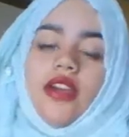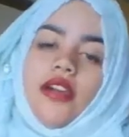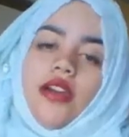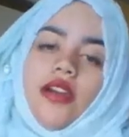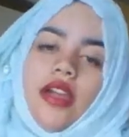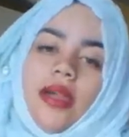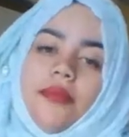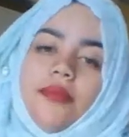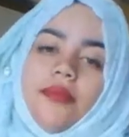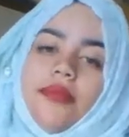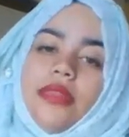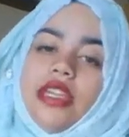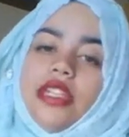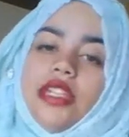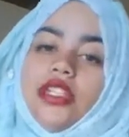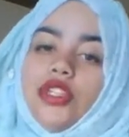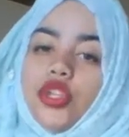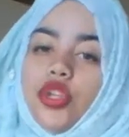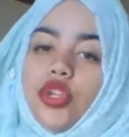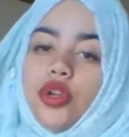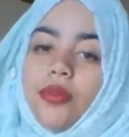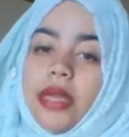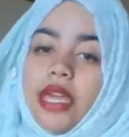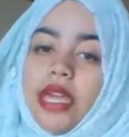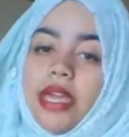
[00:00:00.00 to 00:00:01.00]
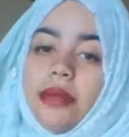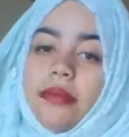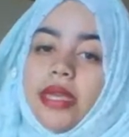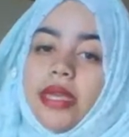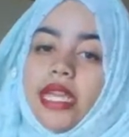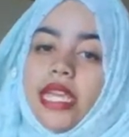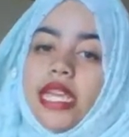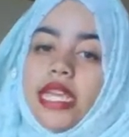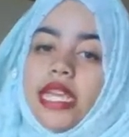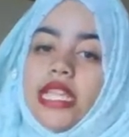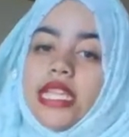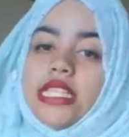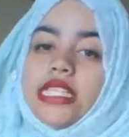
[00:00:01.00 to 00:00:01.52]
Okay, Drew Beck
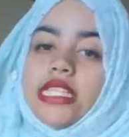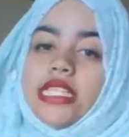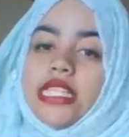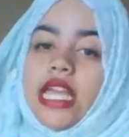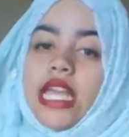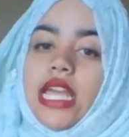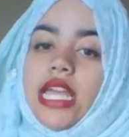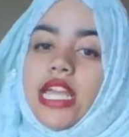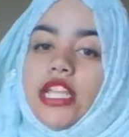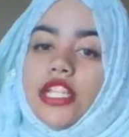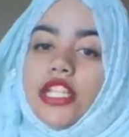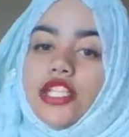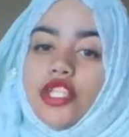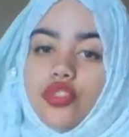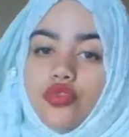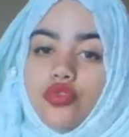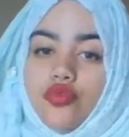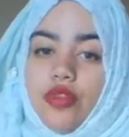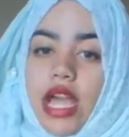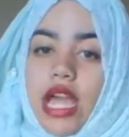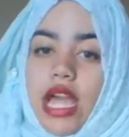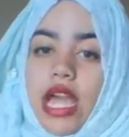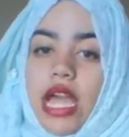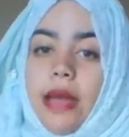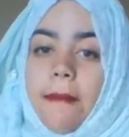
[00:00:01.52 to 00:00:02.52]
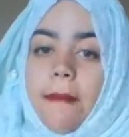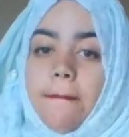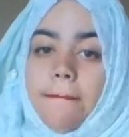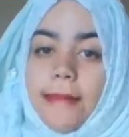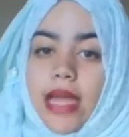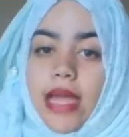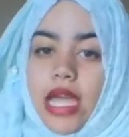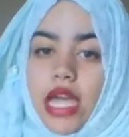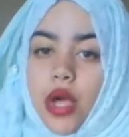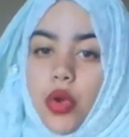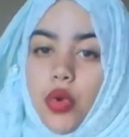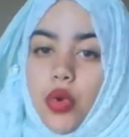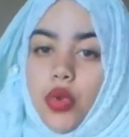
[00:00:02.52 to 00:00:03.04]
means dry
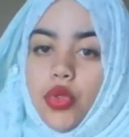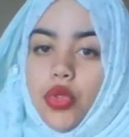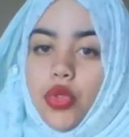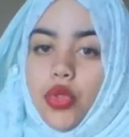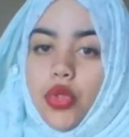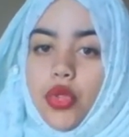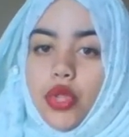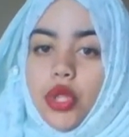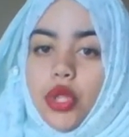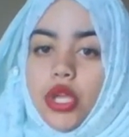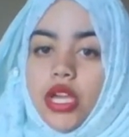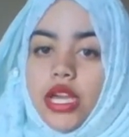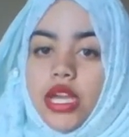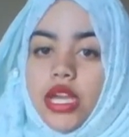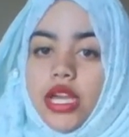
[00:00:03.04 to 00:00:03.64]
mouth